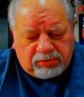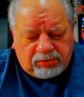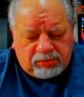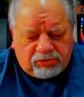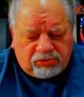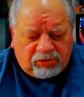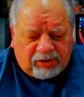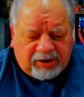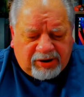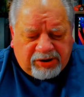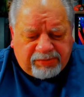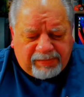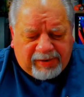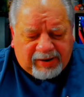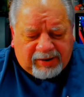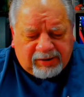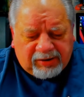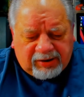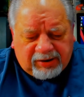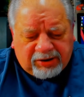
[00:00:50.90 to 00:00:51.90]
Try to
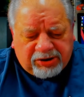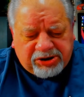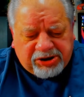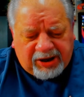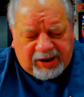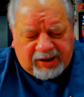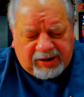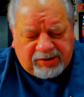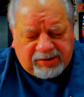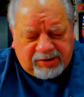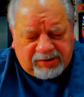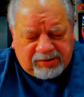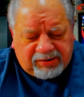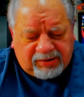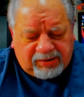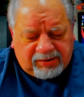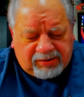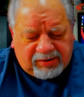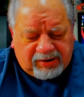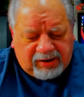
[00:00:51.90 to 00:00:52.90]
make little changes
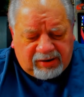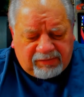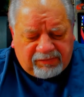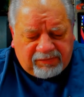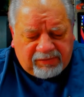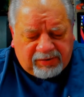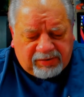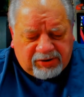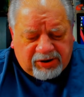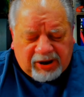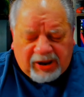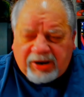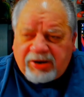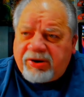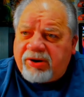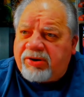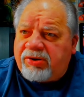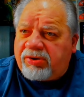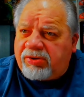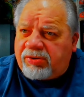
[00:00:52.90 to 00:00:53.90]
and see if it
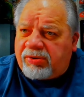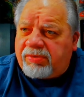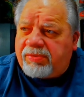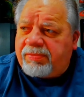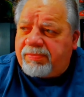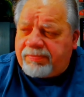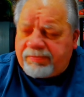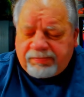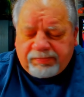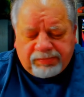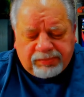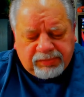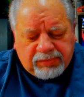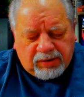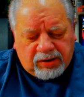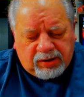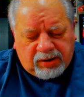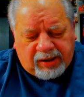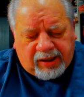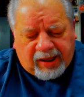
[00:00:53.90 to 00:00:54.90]
changes your
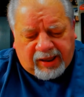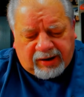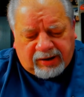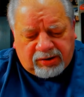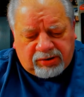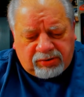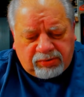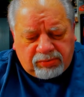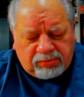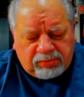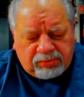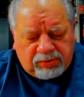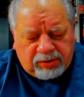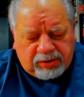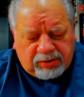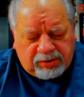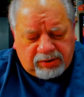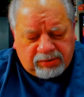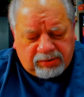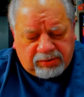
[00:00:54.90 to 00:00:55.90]
attitude and
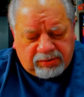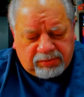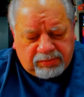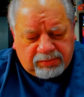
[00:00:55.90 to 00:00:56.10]
your